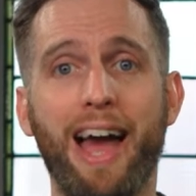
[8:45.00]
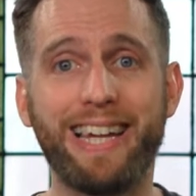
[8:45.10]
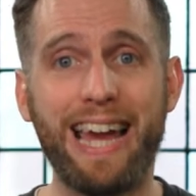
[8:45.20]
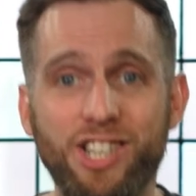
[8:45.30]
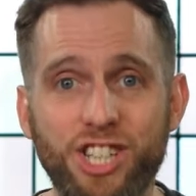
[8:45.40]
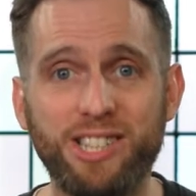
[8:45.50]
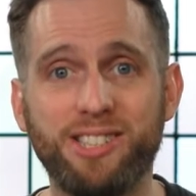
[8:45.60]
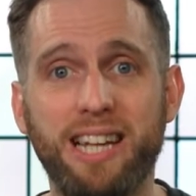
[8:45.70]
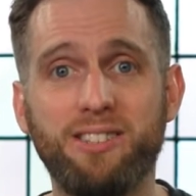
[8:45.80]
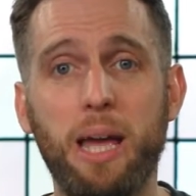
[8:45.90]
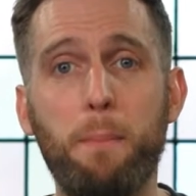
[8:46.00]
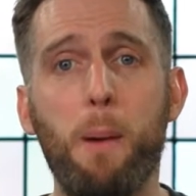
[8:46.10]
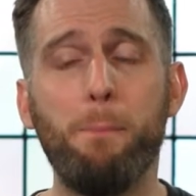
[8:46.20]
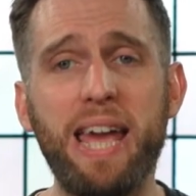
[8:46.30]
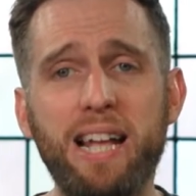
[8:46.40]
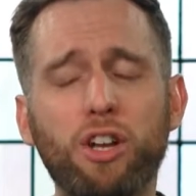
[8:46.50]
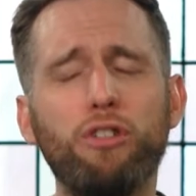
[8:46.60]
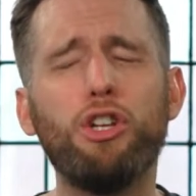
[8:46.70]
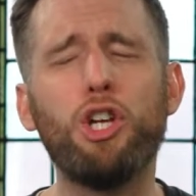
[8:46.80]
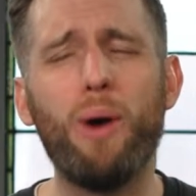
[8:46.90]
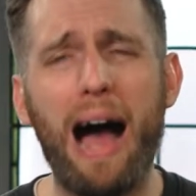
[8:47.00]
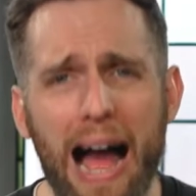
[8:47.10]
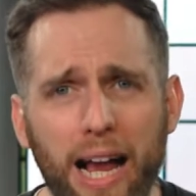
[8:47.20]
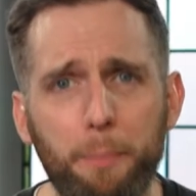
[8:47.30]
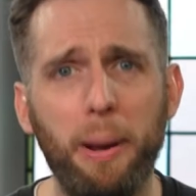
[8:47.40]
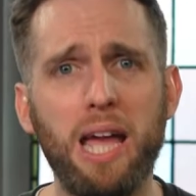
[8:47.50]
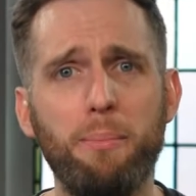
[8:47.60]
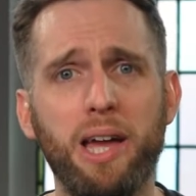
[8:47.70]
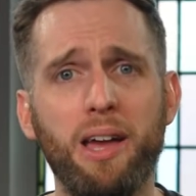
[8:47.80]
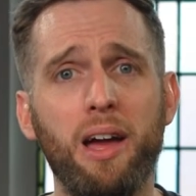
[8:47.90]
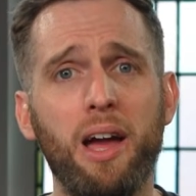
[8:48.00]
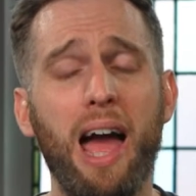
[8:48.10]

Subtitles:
Again, Jesus says to him, "Peter, do you agape me?"